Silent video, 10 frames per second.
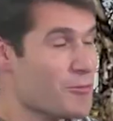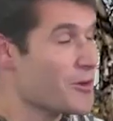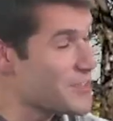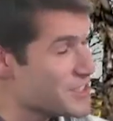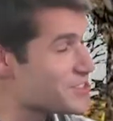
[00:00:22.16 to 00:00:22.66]
What
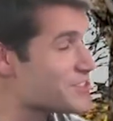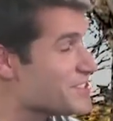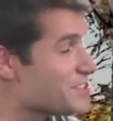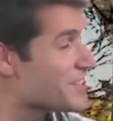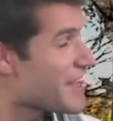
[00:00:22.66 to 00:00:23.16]
features
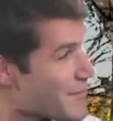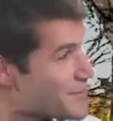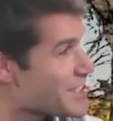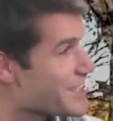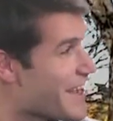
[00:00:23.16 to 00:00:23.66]
does your
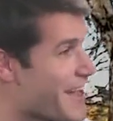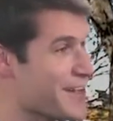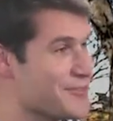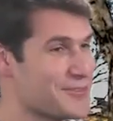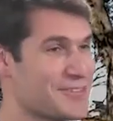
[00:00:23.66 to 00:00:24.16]
campsite
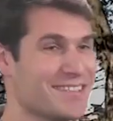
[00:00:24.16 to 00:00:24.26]
have?